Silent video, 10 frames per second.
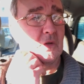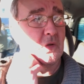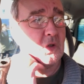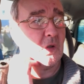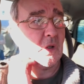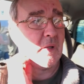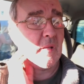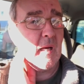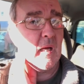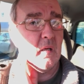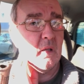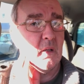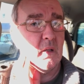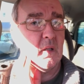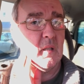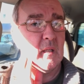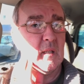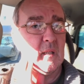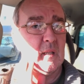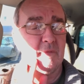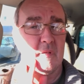a good chunk of that. If